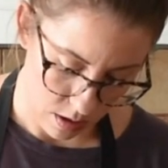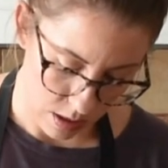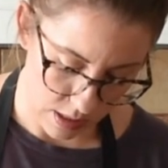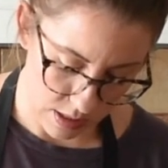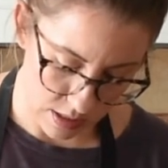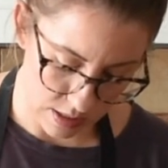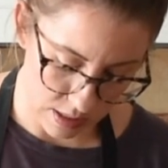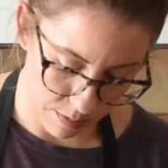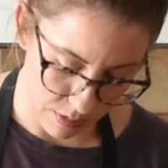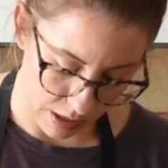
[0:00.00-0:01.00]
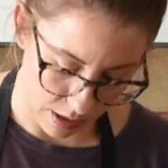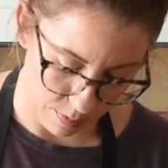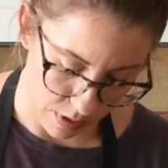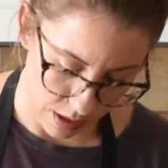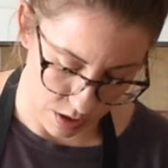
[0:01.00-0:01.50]
And it doesn't seem like
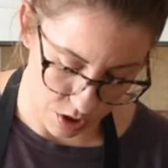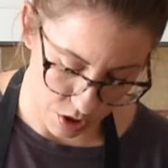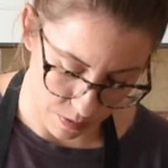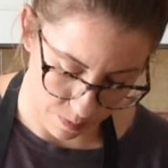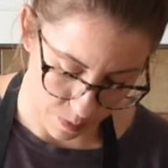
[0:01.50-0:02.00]
much,